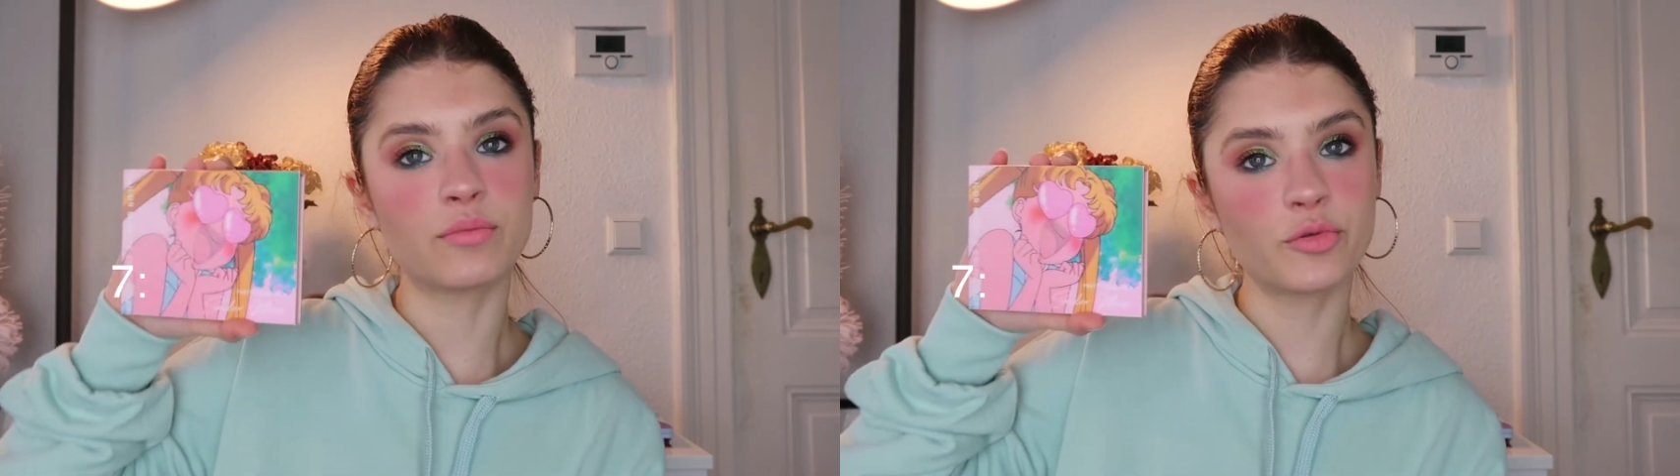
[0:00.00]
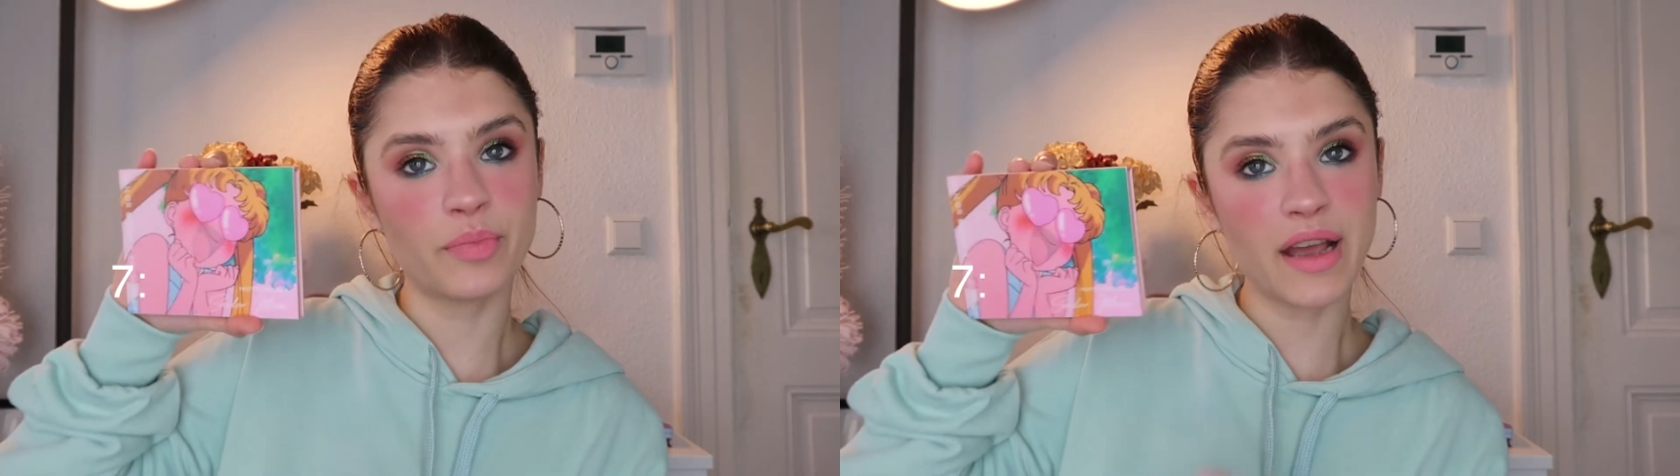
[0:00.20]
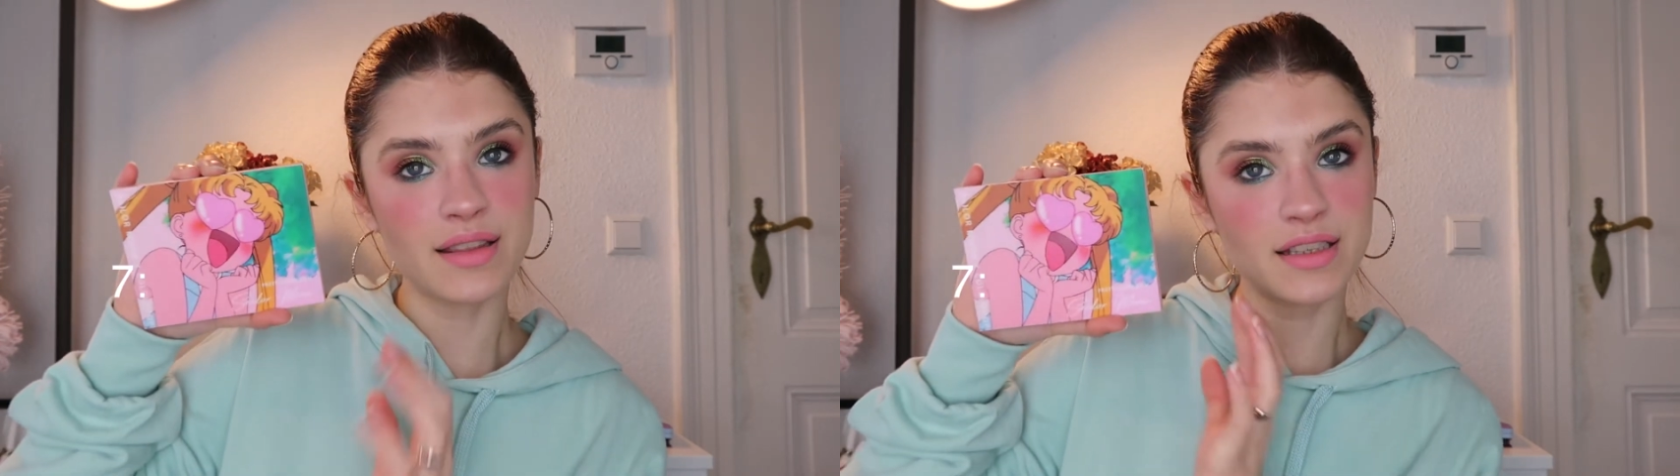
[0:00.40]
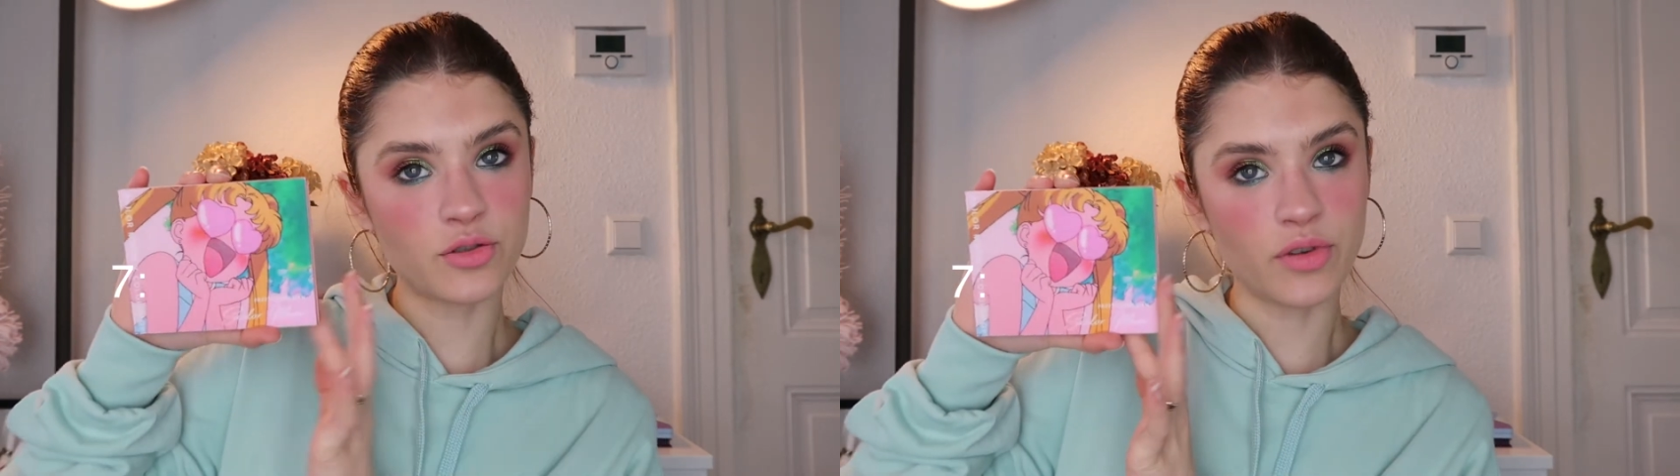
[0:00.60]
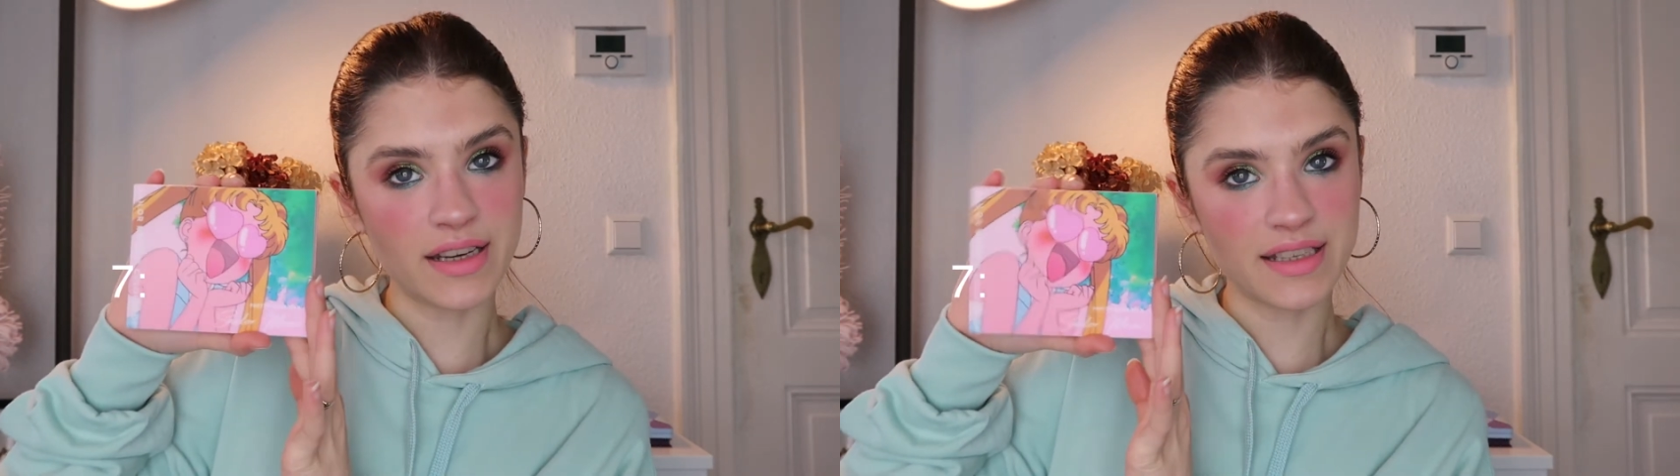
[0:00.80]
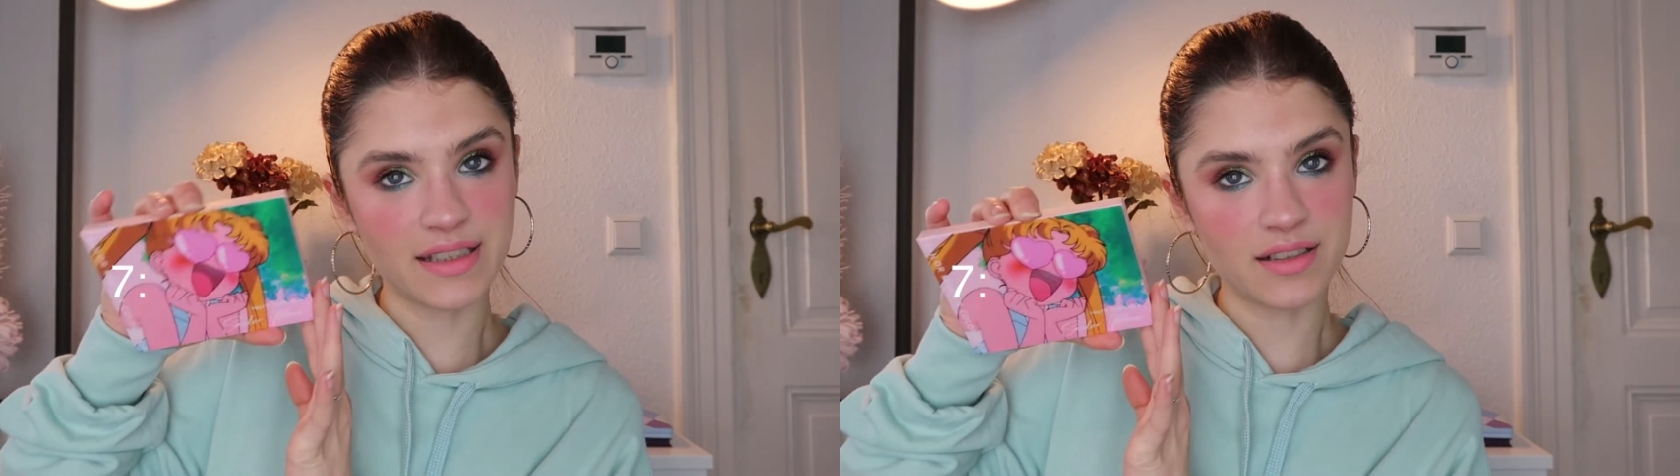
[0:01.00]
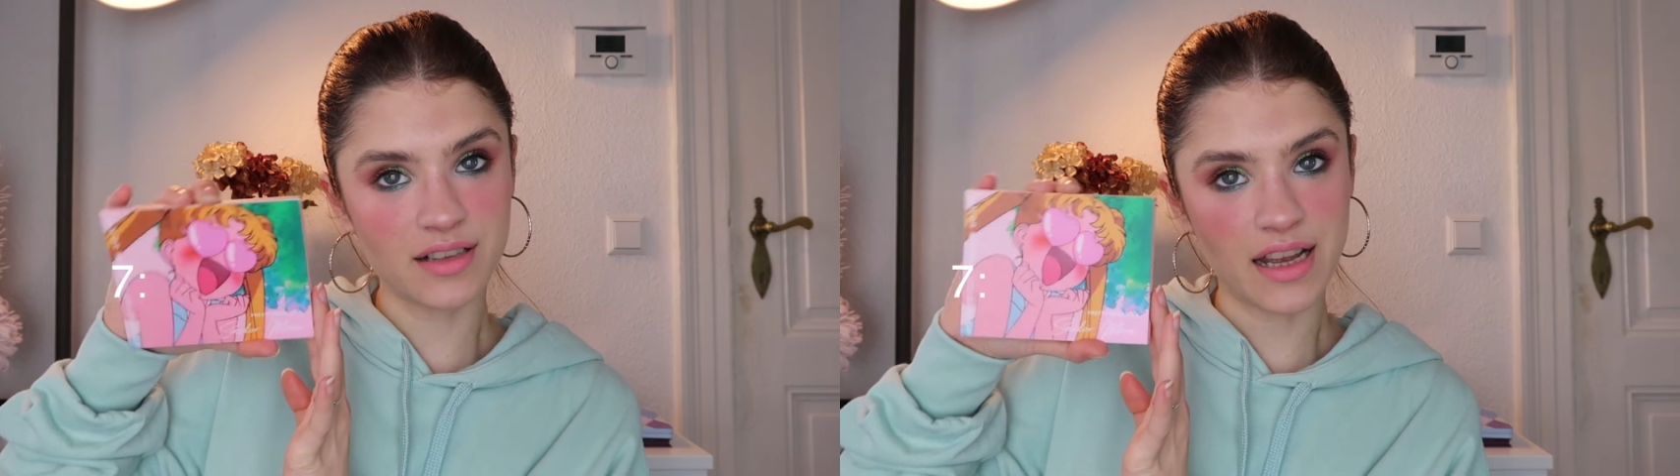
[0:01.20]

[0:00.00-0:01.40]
Moon palette right here.